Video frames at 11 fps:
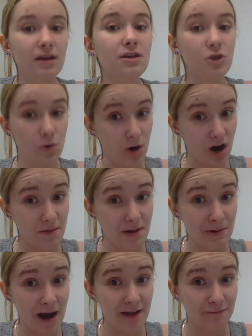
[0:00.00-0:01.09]
You heard
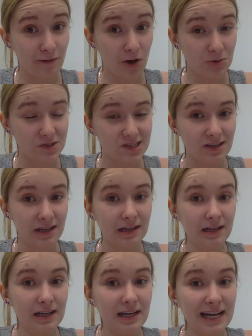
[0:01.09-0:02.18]
me right, folks.
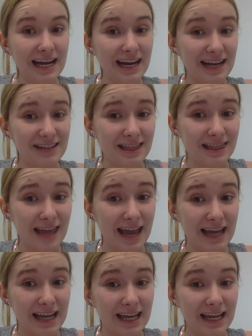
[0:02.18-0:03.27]
He doesn't
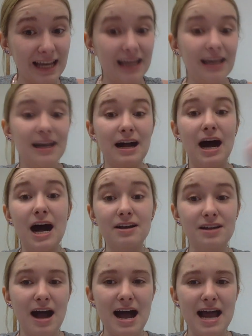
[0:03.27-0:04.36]
think a
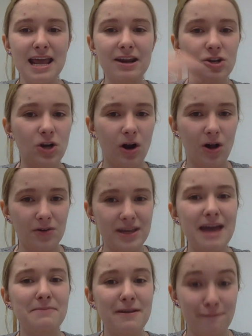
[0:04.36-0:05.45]
guy and a girl
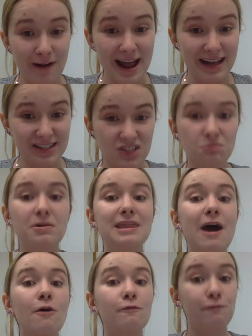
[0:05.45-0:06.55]
can be friends
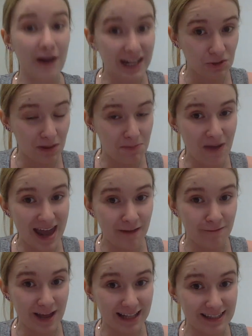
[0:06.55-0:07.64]
without friends with
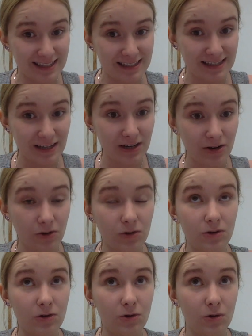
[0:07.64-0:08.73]
benefits
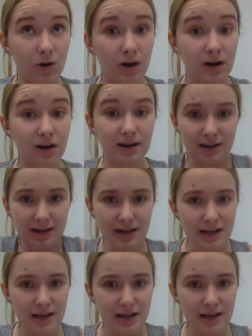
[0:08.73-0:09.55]
or